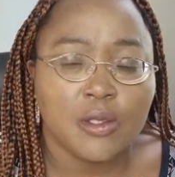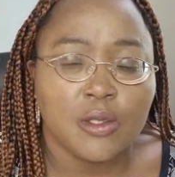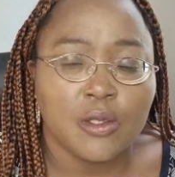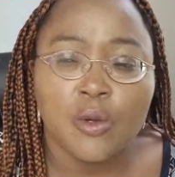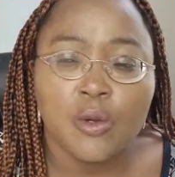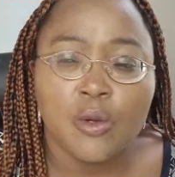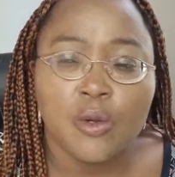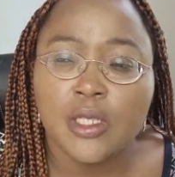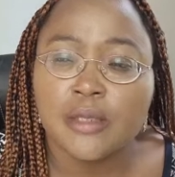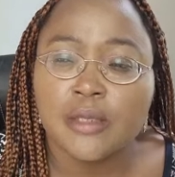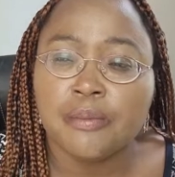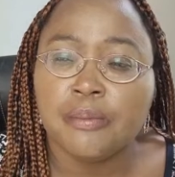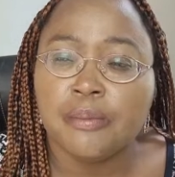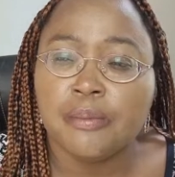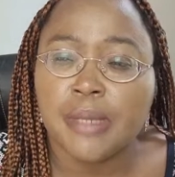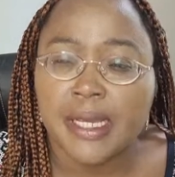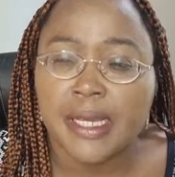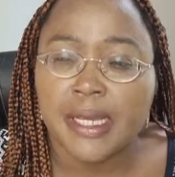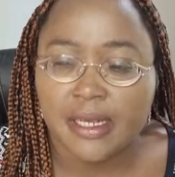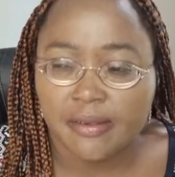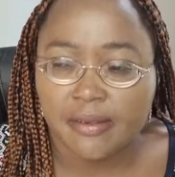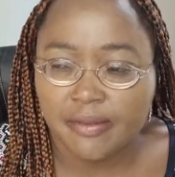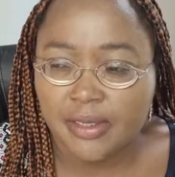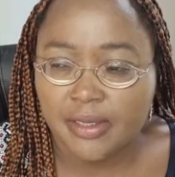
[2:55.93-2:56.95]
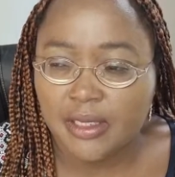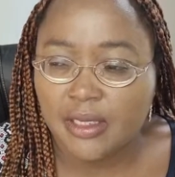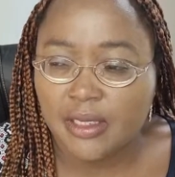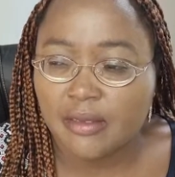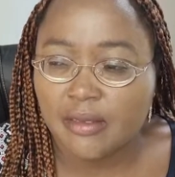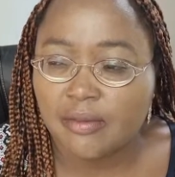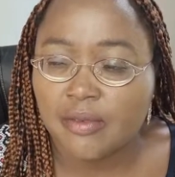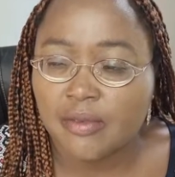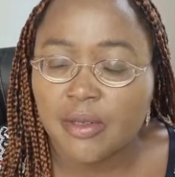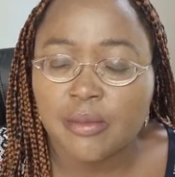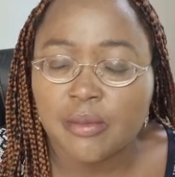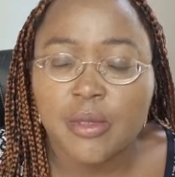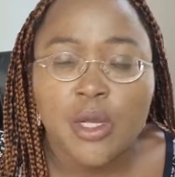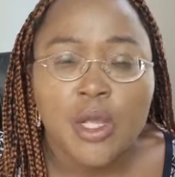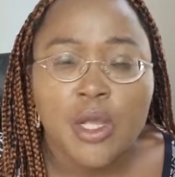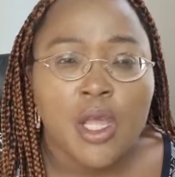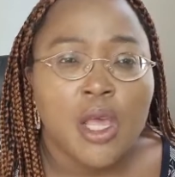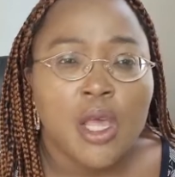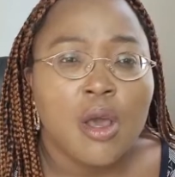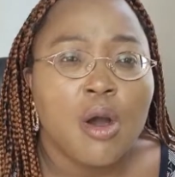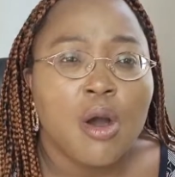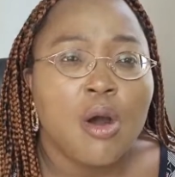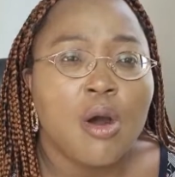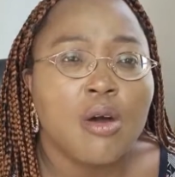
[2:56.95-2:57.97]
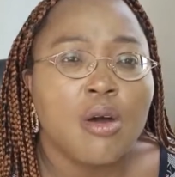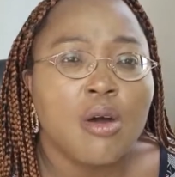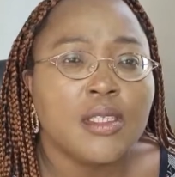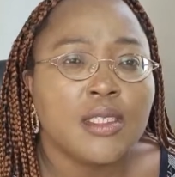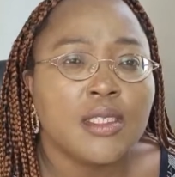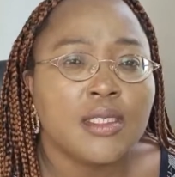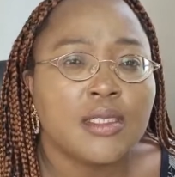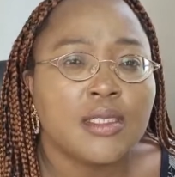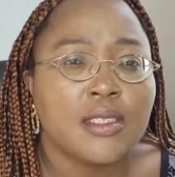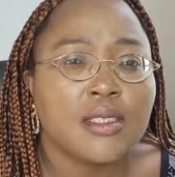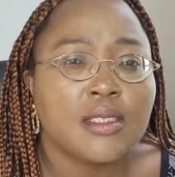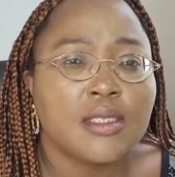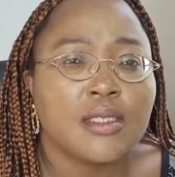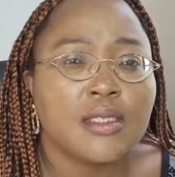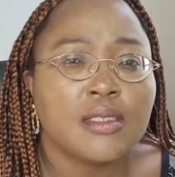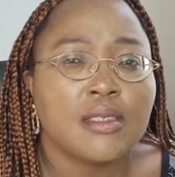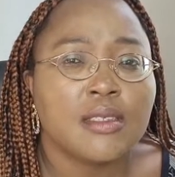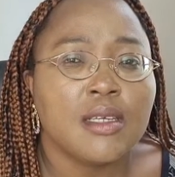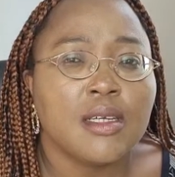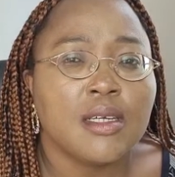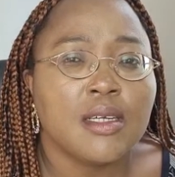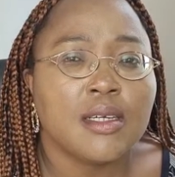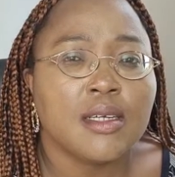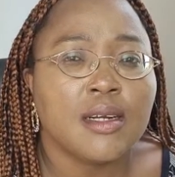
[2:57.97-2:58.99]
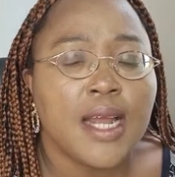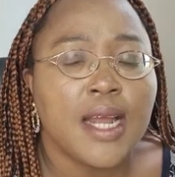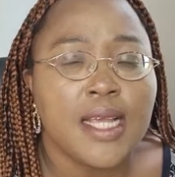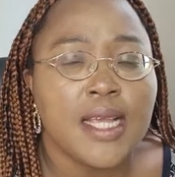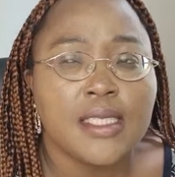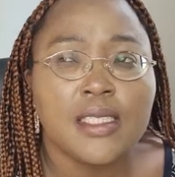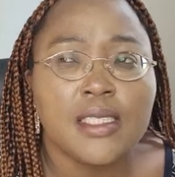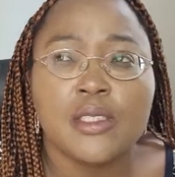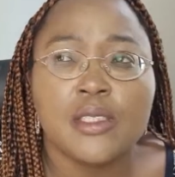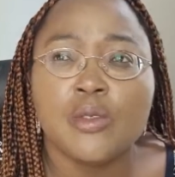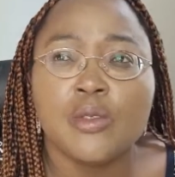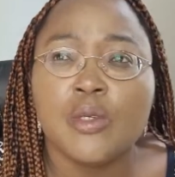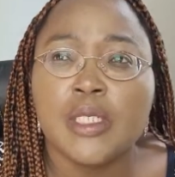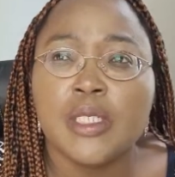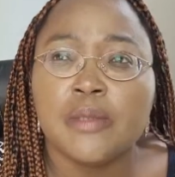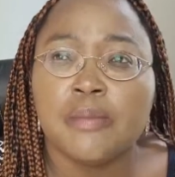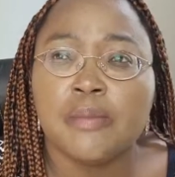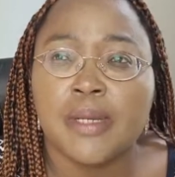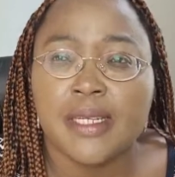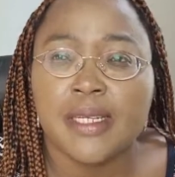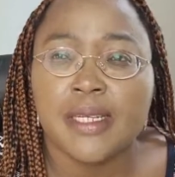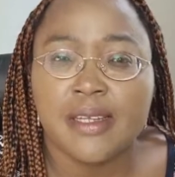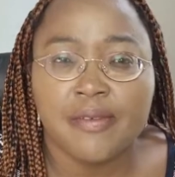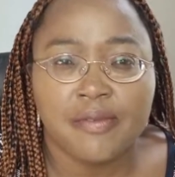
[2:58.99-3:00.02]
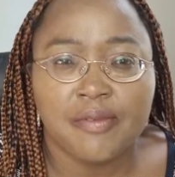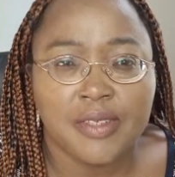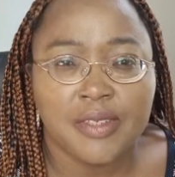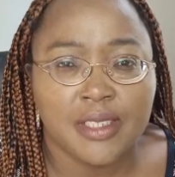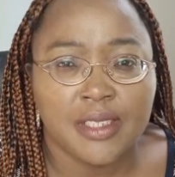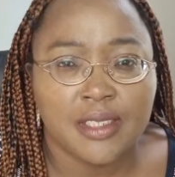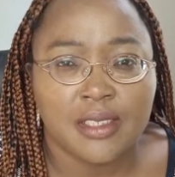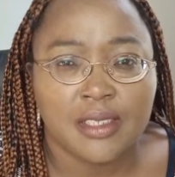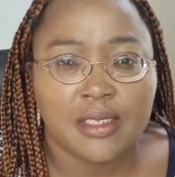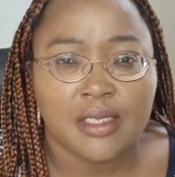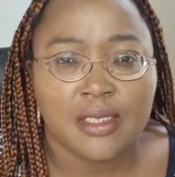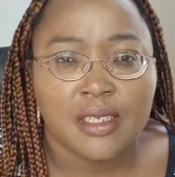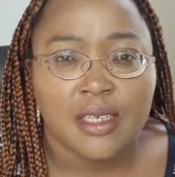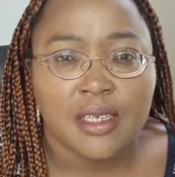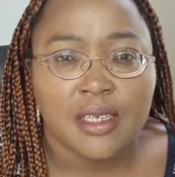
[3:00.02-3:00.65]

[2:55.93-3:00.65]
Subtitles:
Who is benefiting from all this crisis? Who is benefiting?